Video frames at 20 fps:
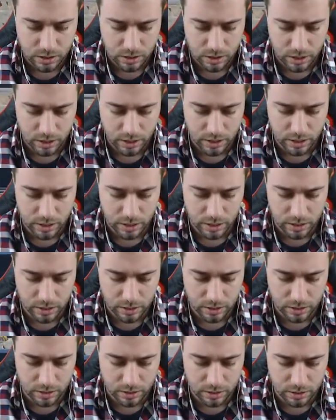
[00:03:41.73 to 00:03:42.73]

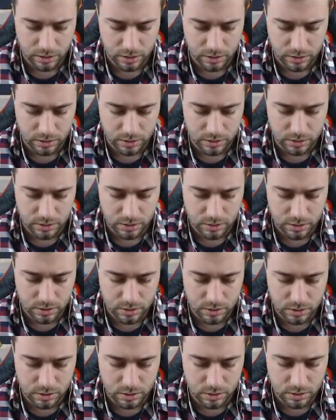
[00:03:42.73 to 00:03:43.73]
Uh,
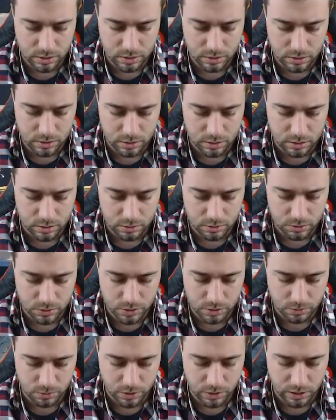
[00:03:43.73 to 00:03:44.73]
do
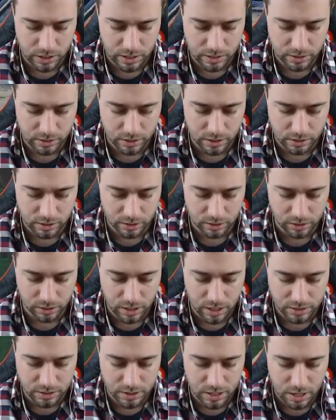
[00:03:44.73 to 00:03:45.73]
someone got got the
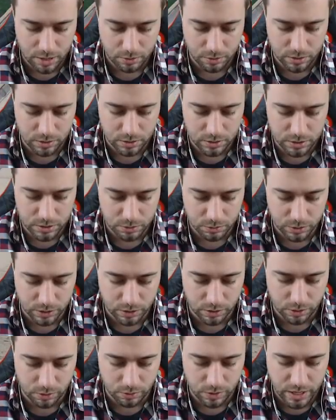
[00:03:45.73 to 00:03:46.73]
clock tower? So we're gonna
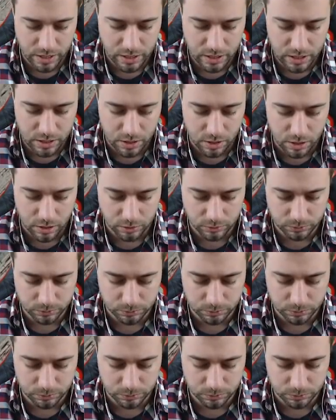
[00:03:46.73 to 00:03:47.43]
go right here.